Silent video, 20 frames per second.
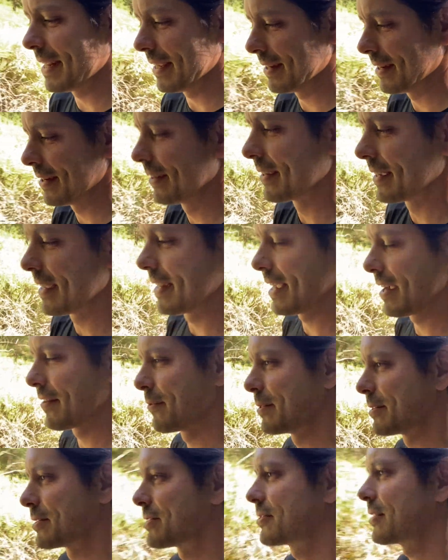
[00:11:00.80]
you know, getting
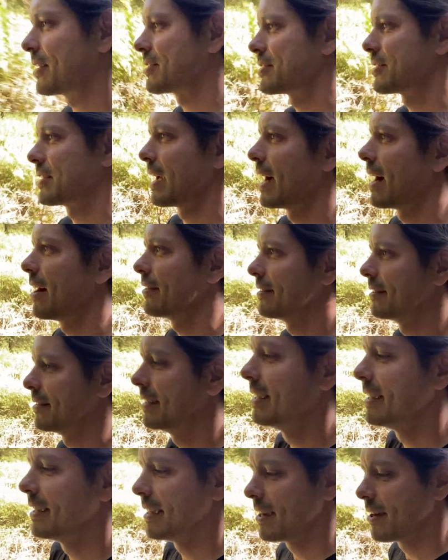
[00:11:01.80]
everyone stretched out and
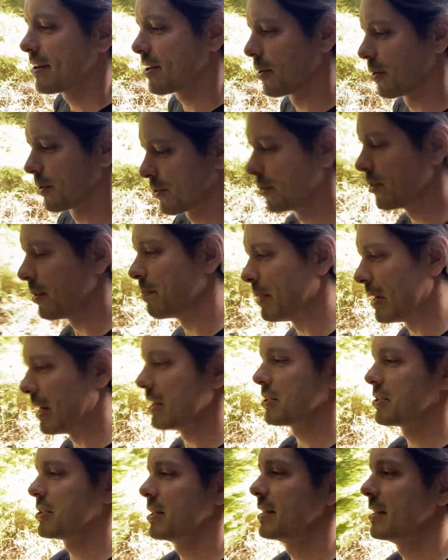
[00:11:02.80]
going through the
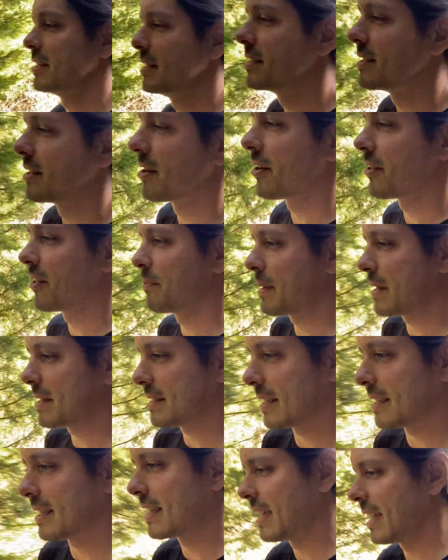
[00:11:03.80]
punches and all the
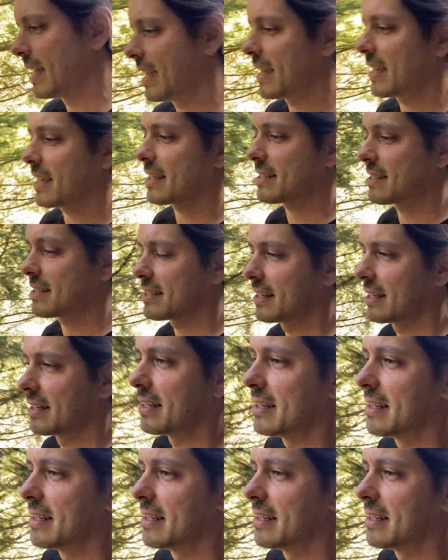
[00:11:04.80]
basic kicks. And